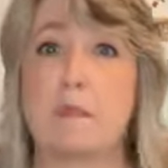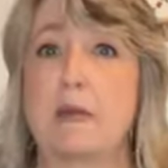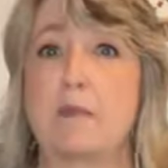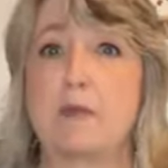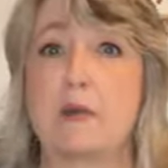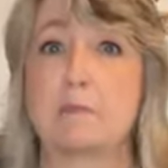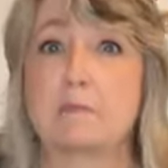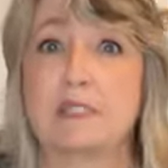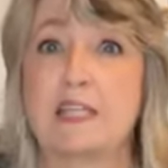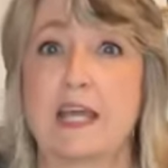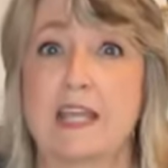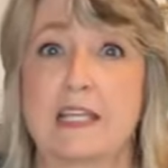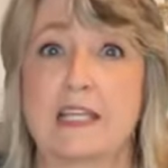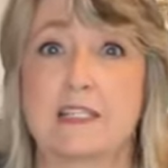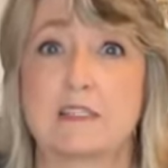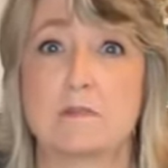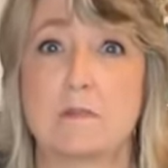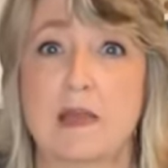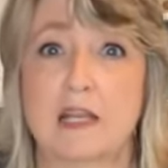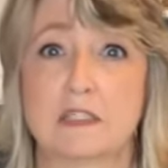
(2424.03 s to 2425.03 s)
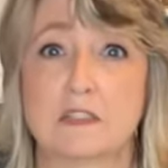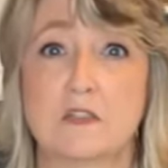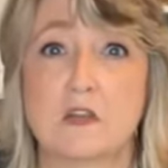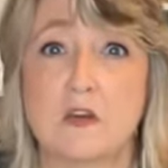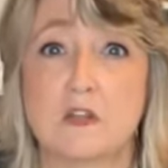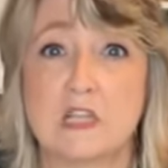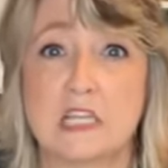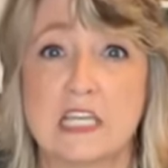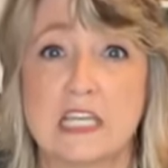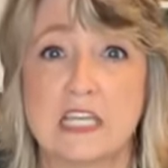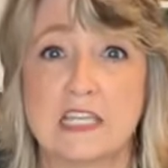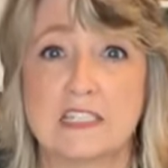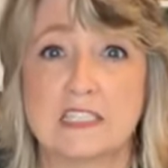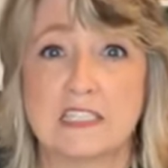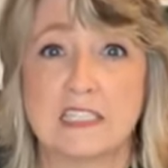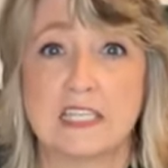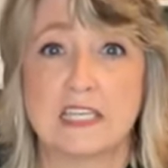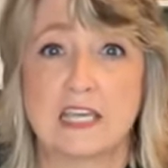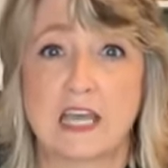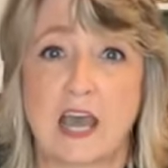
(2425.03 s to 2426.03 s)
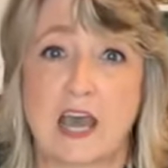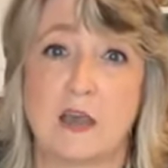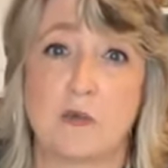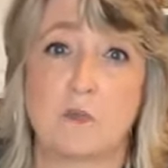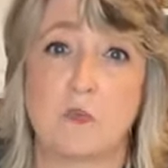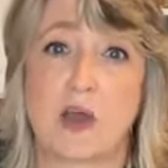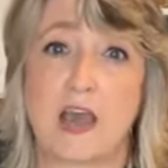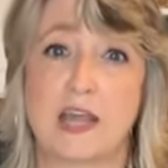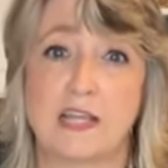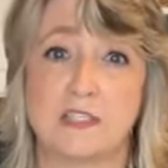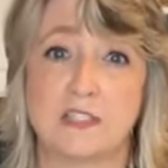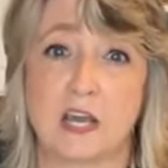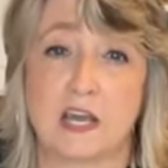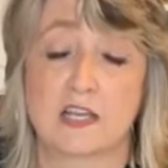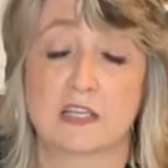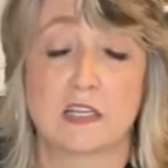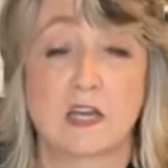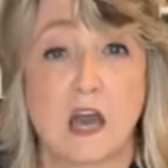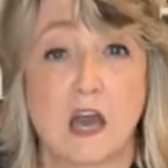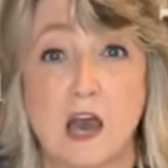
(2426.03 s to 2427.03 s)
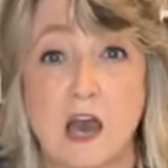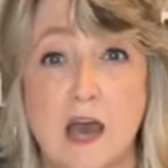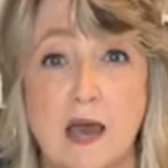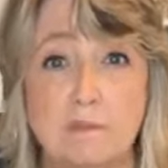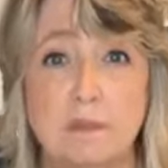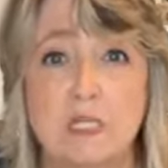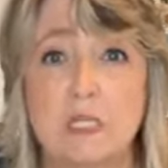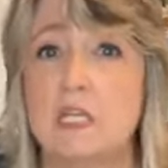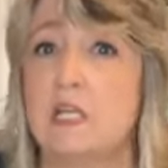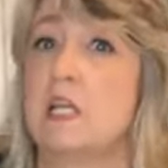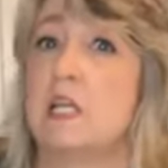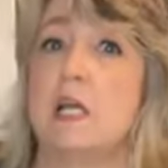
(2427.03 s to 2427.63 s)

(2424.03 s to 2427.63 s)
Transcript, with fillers: my website is magnoliadiy.com.